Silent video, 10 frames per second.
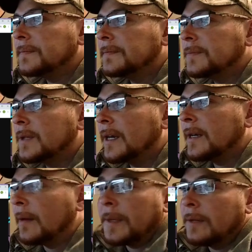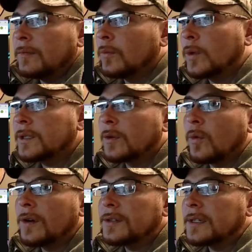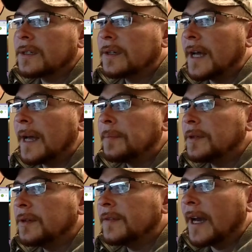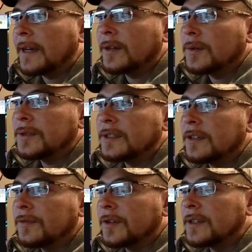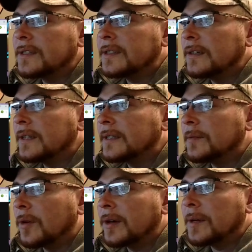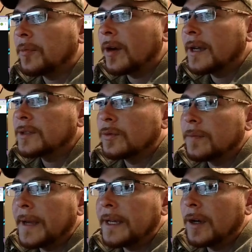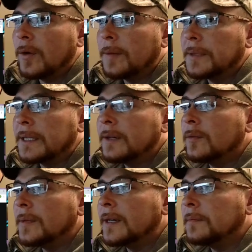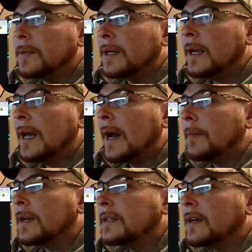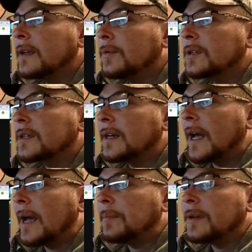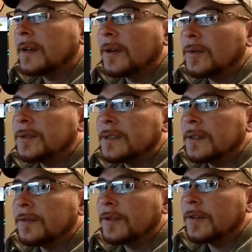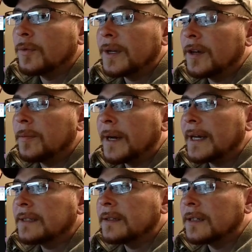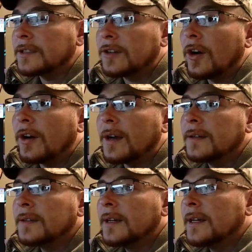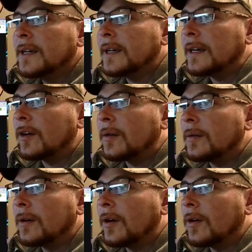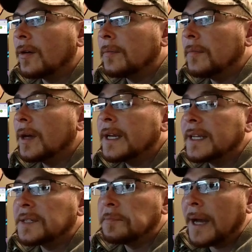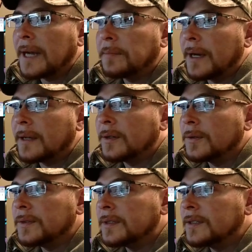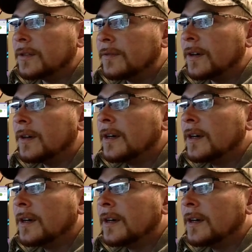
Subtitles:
Okay, I mean, what's the worst that's going to happen? You've got gold and silver that's still at the market price or may go up a little bit, but I'm going to tell you what's going to happen to gold and silver if we go back to the NESARA and our money is backed by gold and silver.